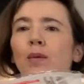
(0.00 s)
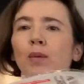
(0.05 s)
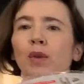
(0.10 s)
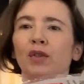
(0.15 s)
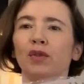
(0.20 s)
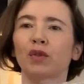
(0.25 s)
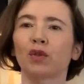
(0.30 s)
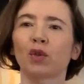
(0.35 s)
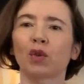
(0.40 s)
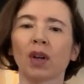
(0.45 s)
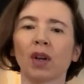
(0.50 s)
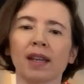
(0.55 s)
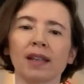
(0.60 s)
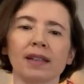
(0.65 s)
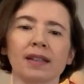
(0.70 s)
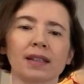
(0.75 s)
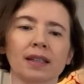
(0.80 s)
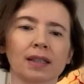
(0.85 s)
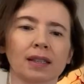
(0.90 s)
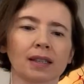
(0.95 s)
we've
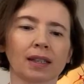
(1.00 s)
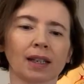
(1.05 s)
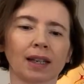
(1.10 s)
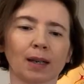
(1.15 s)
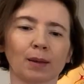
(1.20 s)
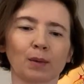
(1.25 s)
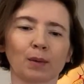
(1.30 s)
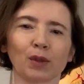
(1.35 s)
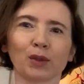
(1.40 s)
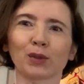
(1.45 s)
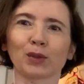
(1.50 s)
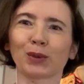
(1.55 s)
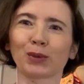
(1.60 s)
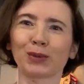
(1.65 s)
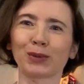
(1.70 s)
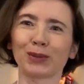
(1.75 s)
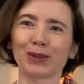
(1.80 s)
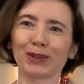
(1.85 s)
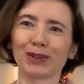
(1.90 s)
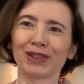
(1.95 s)
drained our
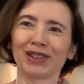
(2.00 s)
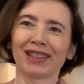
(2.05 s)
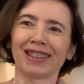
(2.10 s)
tofu.